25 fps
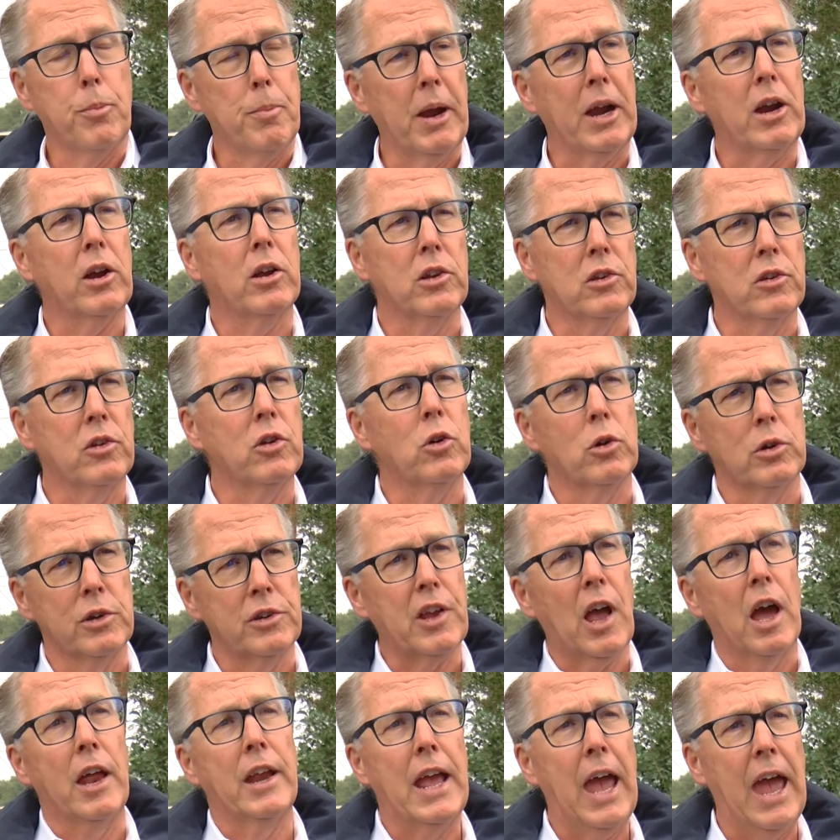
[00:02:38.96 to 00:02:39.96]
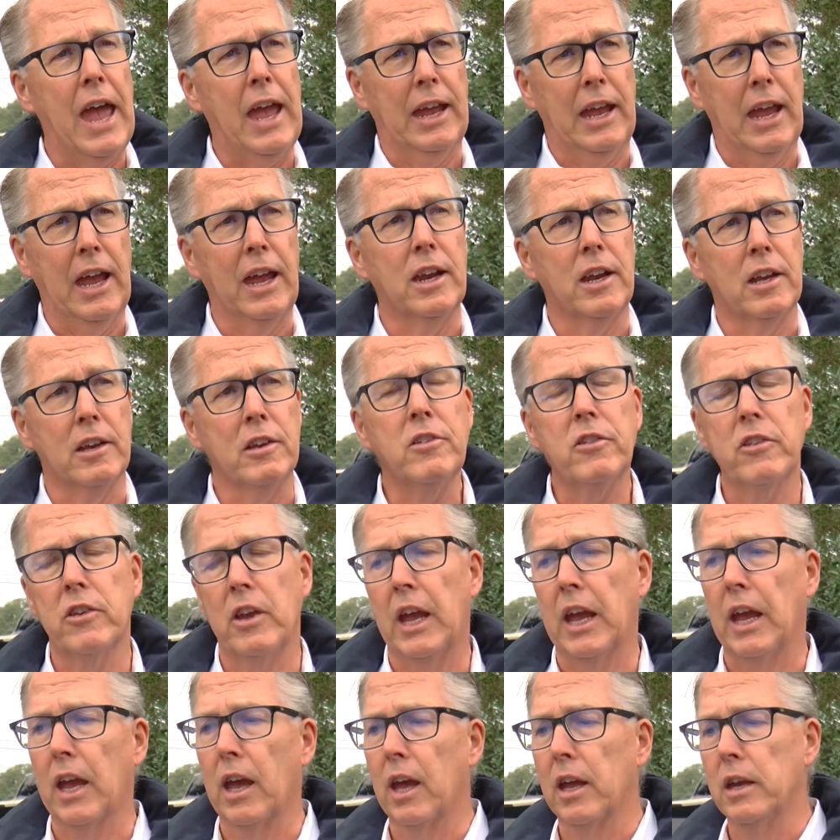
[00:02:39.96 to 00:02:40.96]
American tour is on hiatus,
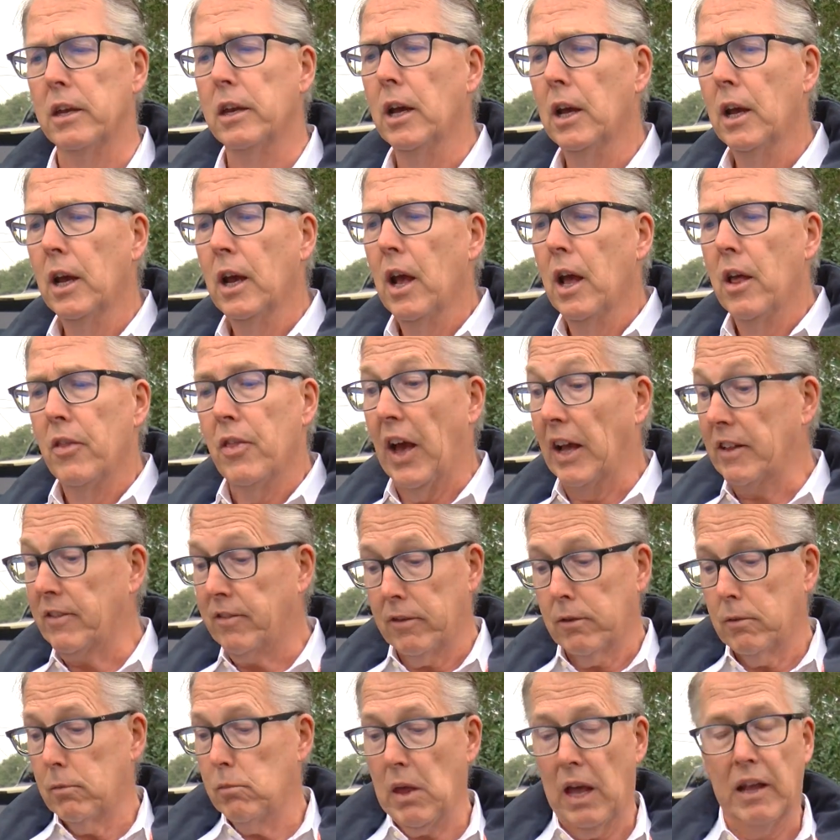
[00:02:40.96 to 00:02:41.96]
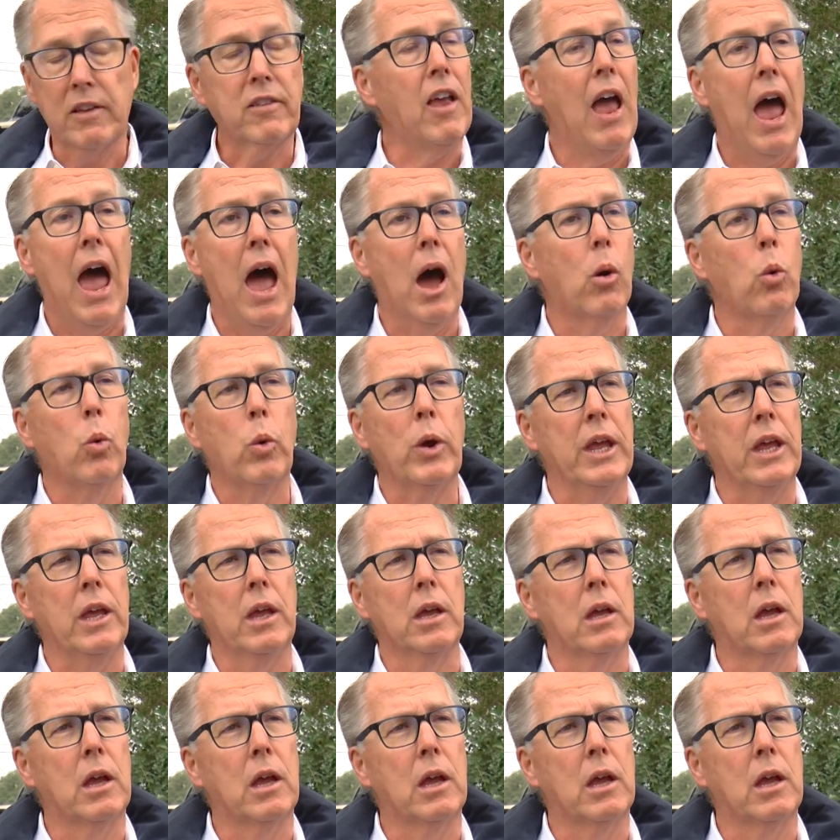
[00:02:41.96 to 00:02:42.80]
and that's, that's how we